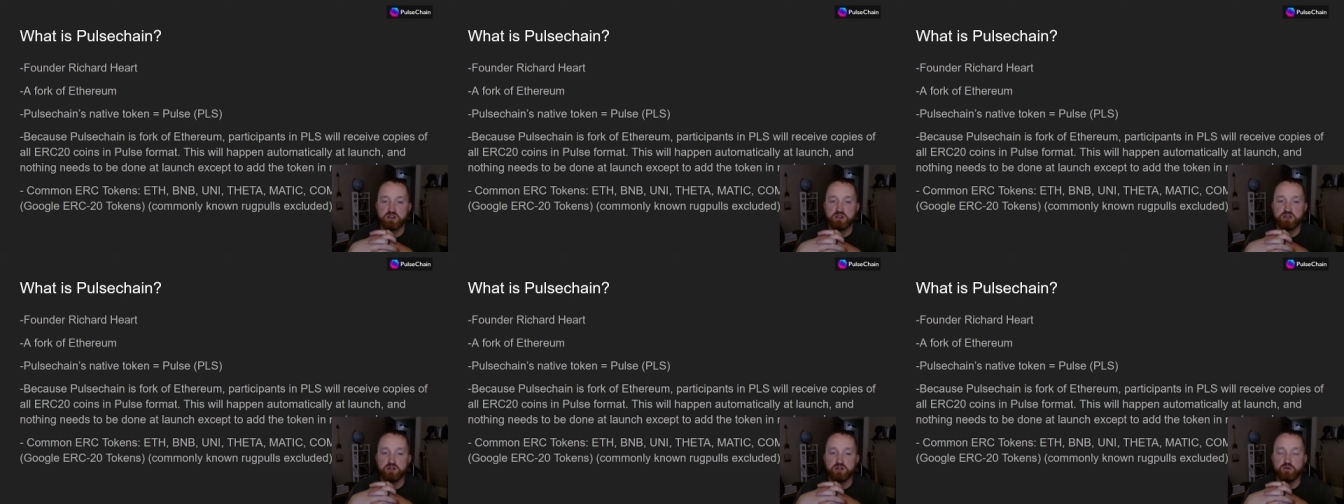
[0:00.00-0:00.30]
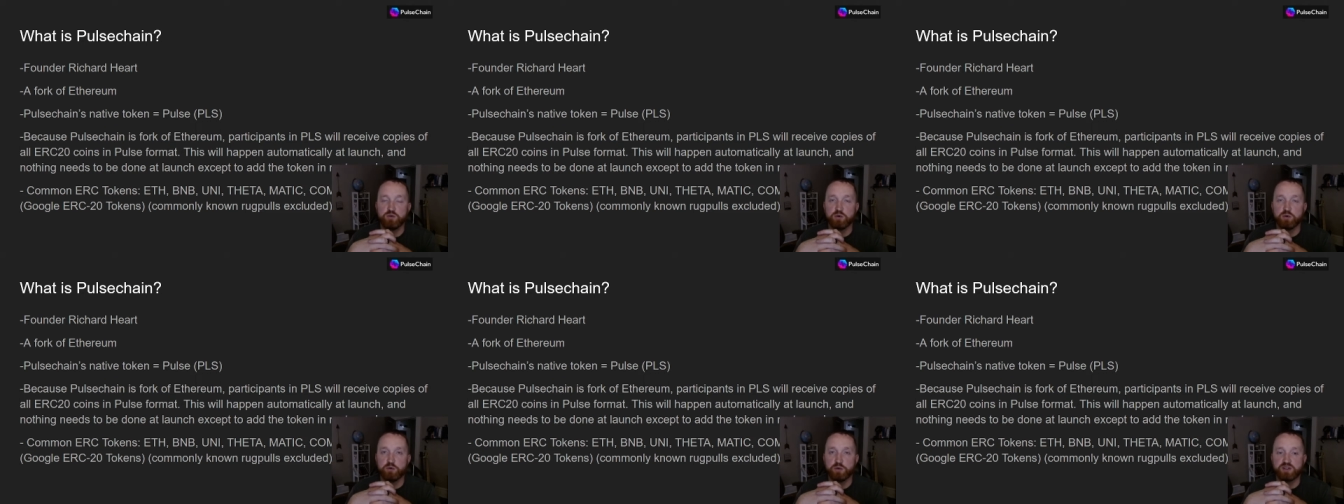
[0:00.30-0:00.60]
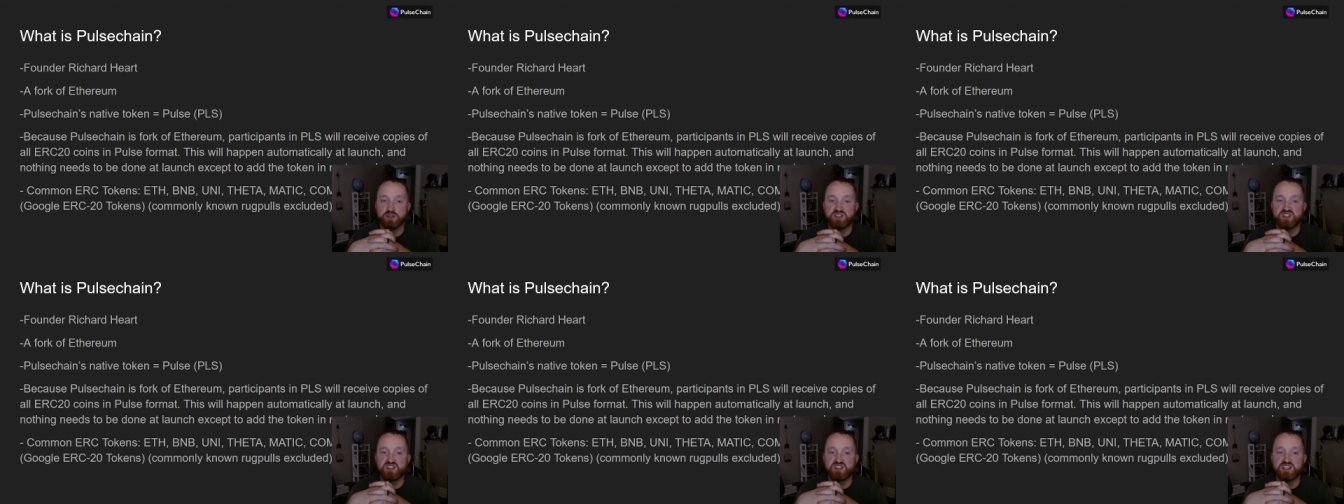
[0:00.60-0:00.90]
you will
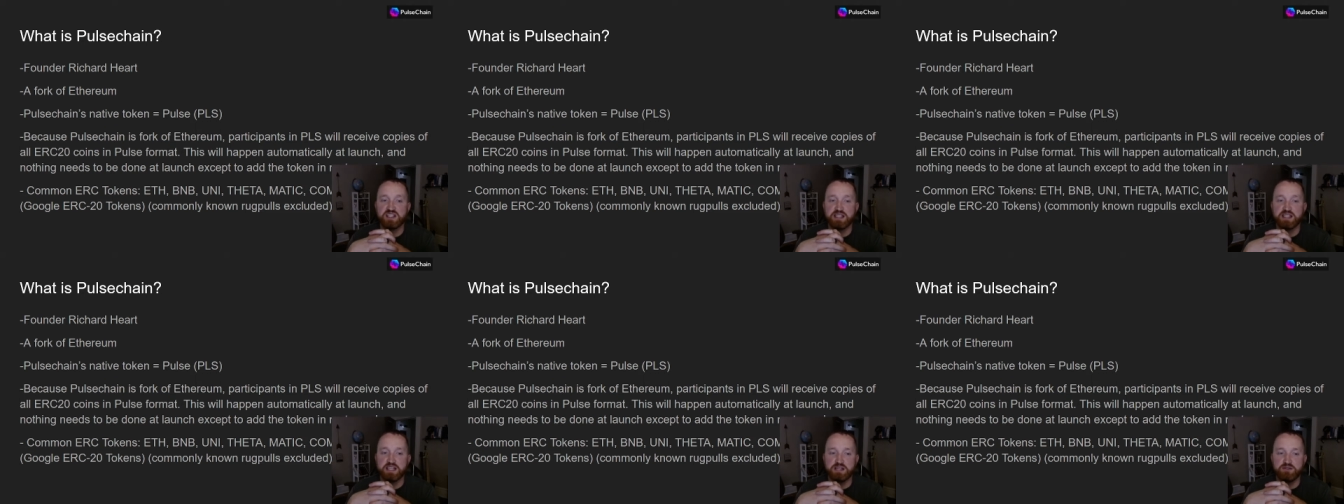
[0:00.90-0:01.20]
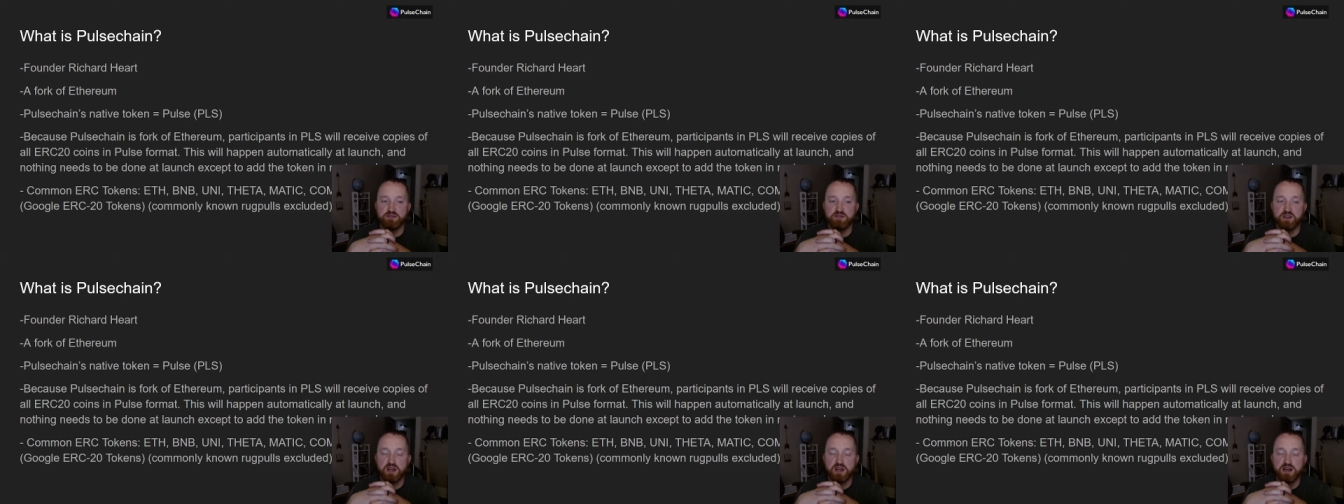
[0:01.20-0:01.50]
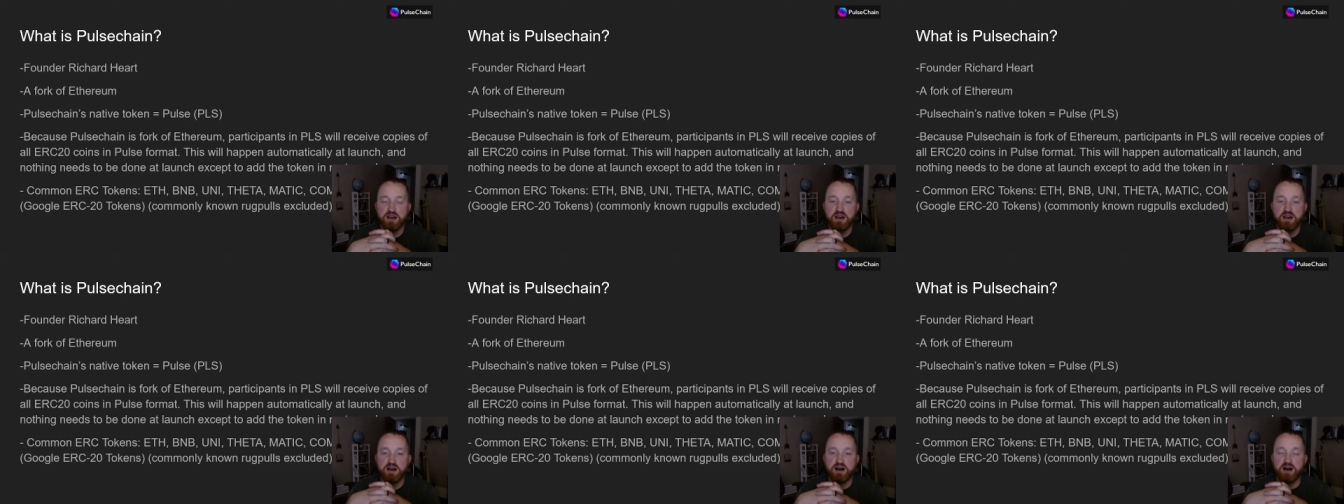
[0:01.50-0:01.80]
receive
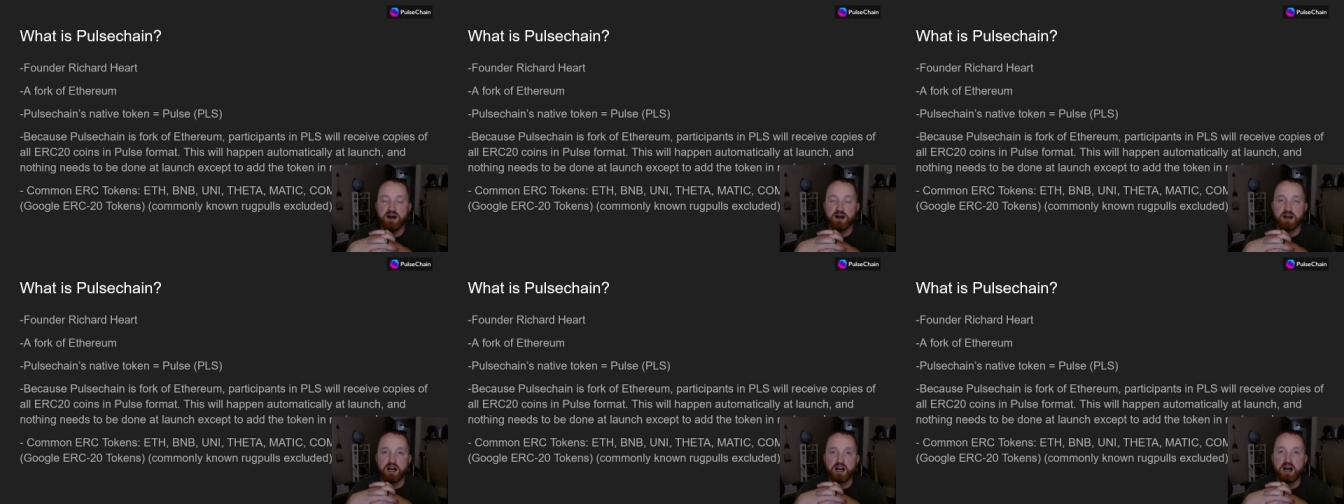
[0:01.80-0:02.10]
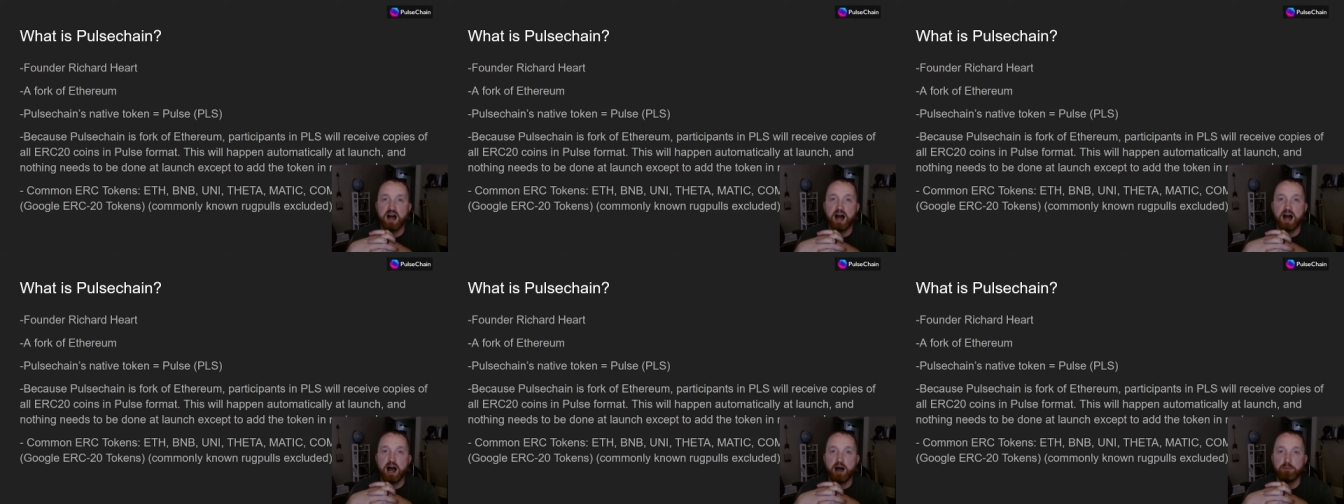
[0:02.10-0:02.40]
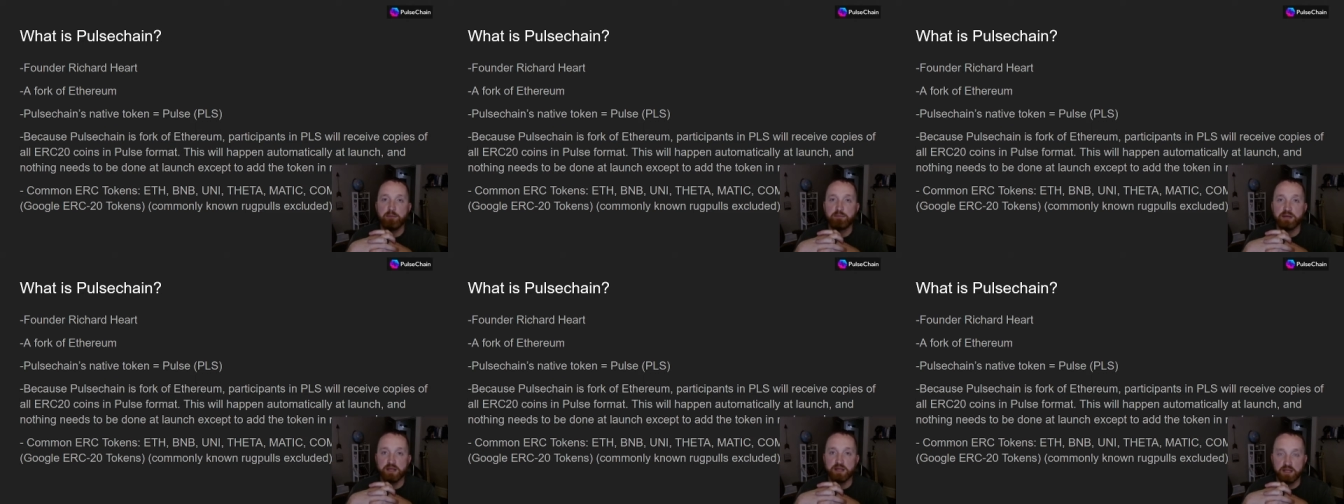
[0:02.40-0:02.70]
a
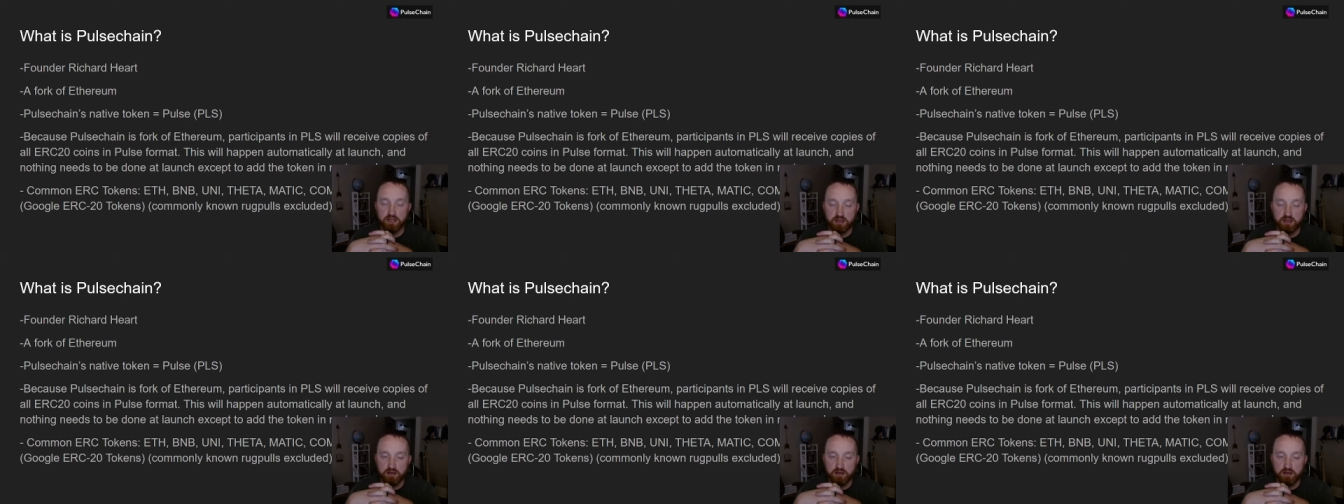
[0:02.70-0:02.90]
copy